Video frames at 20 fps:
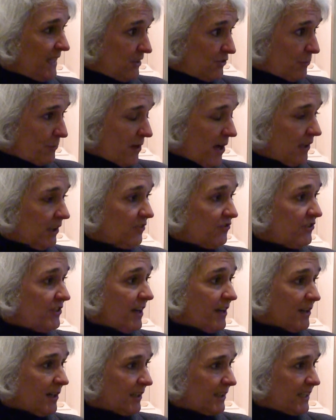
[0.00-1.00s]
Egyptology,
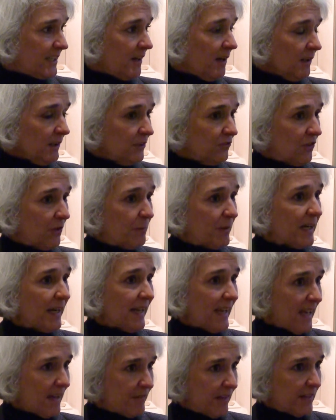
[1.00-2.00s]
not archaeology, but I
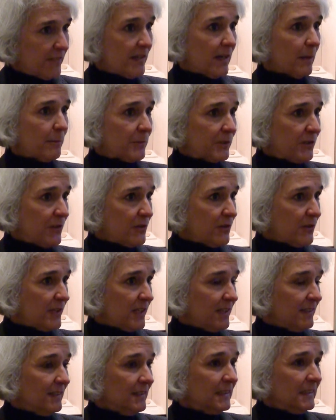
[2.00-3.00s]
have had the
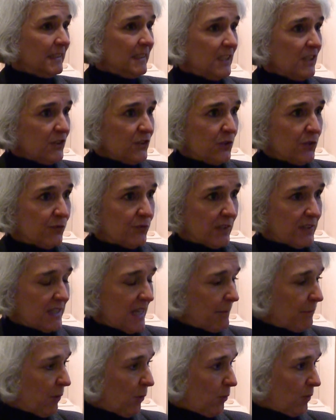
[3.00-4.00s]
opportunity to, for
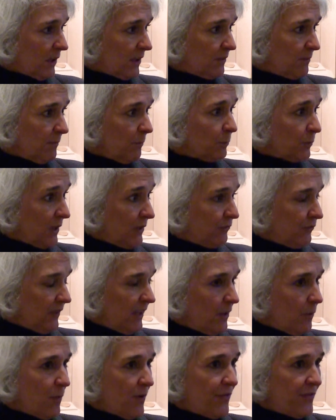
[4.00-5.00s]
example, work
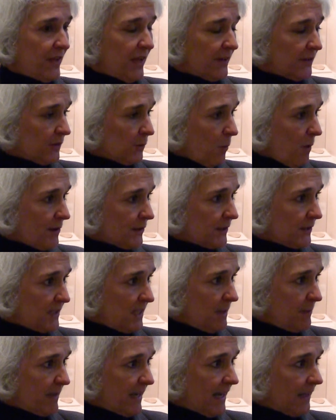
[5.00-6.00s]
briefly with the underwater
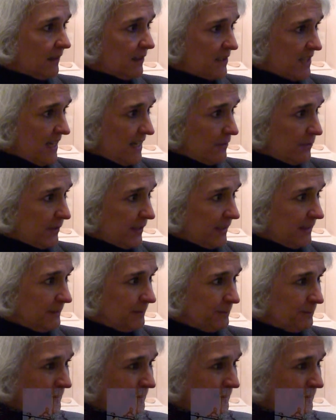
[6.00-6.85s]
team in Alexandria,